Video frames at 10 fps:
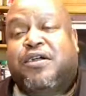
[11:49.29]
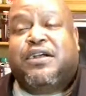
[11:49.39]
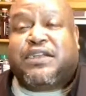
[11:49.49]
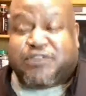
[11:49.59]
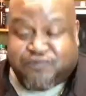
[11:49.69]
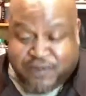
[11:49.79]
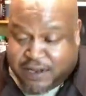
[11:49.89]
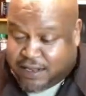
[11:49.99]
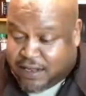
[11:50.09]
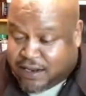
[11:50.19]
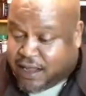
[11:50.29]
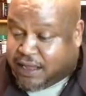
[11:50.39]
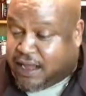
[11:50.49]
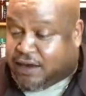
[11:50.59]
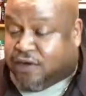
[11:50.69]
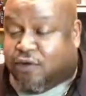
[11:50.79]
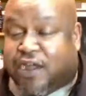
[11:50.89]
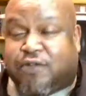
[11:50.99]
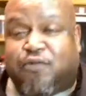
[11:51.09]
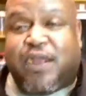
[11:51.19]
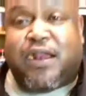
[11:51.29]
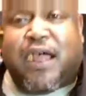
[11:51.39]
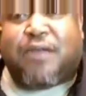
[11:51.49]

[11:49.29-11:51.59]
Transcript: It's really good. Again, a quick weeknight